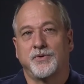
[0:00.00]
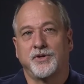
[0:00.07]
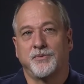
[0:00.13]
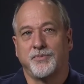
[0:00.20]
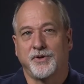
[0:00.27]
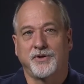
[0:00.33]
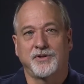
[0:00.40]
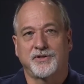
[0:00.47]
when
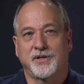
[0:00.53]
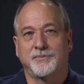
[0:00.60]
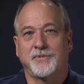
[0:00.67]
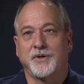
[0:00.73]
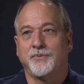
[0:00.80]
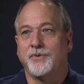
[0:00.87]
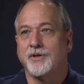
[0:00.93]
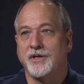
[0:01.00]
you're building
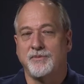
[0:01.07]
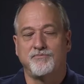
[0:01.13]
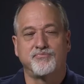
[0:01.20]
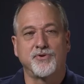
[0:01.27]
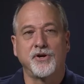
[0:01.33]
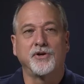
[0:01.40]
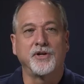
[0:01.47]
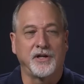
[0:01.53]
something really
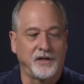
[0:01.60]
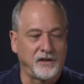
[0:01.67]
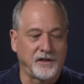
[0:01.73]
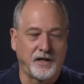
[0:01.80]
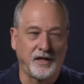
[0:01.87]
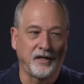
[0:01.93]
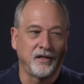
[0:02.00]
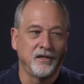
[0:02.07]
brilliant
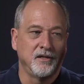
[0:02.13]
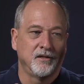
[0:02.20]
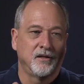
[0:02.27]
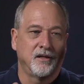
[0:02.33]
like